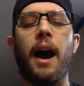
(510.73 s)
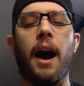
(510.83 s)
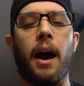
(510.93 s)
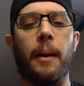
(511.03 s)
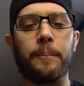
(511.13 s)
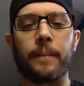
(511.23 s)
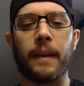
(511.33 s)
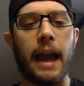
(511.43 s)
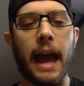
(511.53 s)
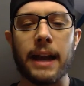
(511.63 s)
And
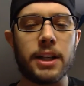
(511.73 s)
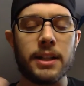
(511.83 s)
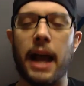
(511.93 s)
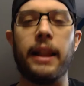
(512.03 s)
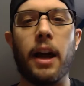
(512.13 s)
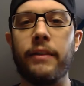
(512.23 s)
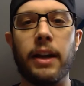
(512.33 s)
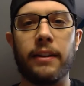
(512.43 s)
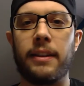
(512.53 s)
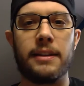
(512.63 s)
I loved
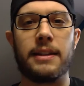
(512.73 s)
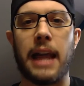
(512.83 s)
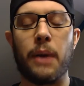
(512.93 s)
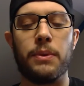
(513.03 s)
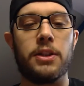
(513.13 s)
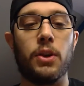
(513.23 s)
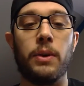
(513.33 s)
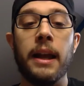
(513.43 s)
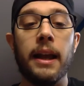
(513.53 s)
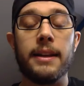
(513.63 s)
everything Sly was
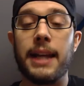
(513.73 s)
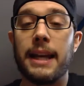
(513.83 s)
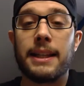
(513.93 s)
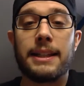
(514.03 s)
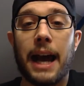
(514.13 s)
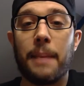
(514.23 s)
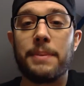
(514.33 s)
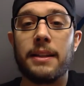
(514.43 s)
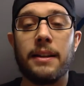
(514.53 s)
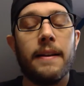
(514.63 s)
doing. Tessa
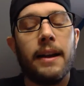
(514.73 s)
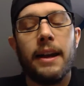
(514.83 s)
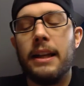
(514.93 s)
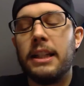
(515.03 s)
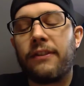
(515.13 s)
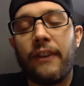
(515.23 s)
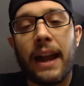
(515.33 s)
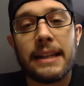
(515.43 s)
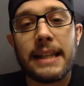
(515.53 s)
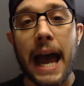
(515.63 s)
Thompson is
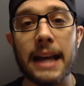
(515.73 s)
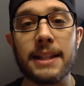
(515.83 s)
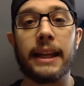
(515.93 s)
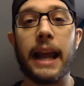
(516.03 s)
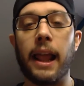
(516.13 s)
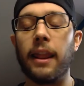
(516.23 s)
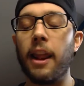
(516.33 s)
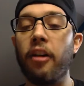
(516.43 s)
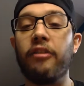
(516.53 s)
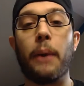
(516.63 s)
fantastic, and I
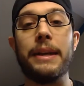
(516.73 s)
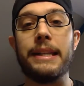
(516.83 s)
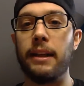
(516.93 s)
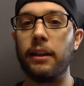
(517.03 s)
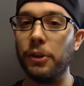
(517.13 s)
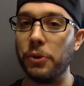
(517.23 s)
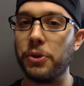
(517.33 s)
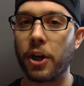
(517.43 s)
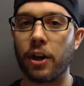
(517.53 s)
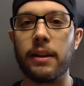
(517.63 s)
love that we didn't
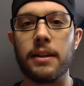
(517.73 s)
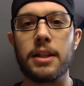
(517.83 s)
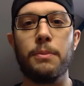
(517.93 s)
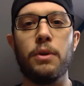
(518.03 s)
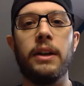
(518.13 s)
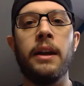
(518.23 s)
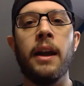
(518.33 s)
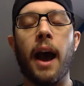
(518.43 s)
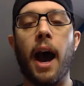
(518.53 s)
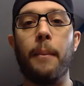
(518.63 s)
lose her in this movie,
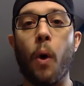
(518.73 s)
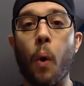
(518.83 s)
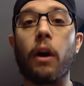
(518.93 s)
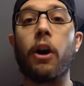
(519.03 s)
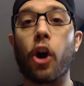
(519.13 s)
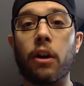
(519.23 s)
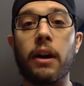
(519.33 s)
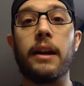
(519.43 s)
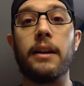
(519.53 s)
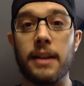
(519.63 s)
or
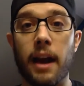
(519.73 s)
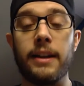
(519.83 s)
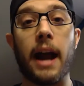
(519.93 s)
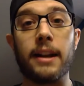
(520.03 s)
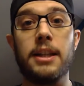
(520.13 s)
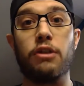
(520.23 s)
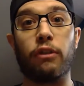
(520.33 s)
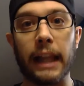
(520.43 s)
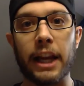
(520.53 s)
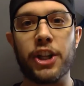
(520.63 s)
her and Adonis's
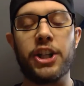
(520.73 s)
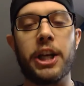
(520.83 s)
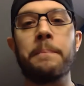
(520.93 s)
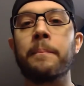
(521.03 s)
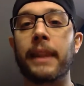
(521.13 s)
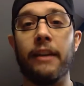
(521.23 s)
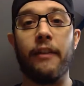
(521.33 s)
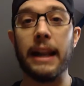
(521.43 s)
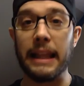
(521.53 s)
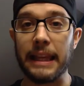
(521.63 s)
relationship.
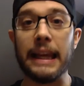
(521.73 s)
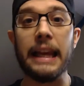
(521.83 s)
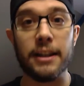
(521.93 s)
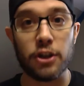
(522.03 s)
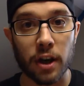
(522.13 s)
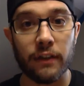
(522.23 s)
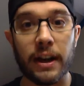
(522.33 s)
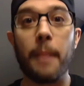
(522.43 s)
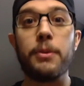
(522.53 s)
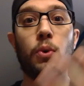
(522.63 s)
If anything, it is
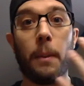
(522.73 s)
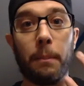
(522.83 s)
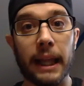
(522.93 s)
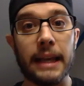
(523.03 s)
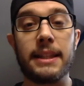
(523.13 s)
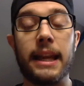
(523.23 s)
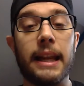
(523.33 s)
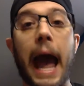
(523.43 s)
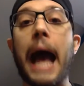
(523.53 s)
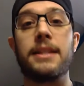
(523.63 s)
driven up to a place that
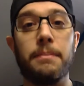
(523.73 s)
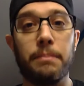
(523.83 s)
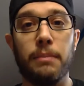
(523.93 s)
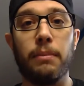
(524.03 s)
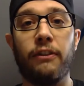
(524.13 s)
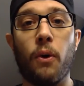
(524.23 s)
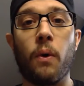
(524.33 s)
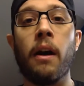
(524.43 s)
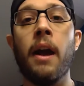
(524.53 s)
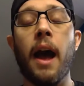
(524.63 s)
it hasn't been before,